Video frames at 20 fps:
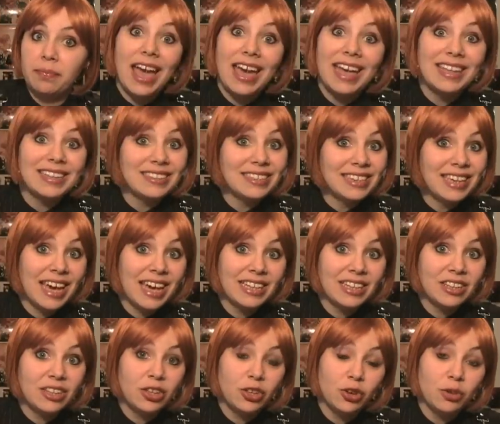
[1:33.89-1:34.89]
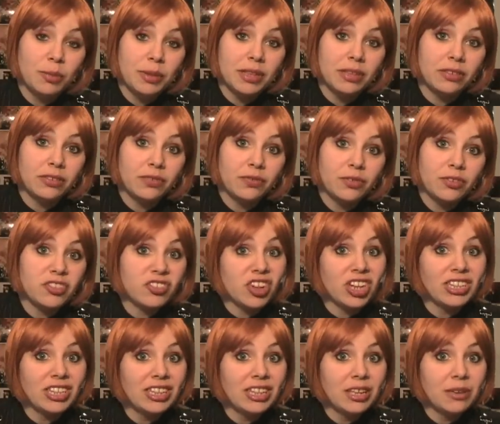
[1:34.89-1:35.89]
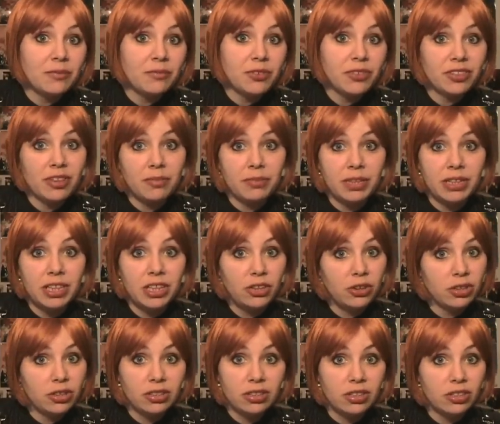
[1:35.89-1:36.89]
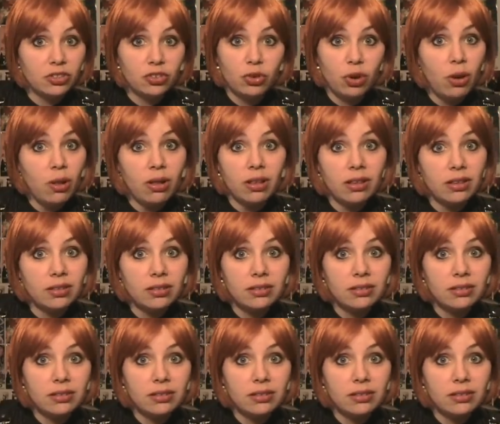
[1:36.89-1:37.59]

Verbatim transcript: And he hated humans for shunning him for something he couldn't control.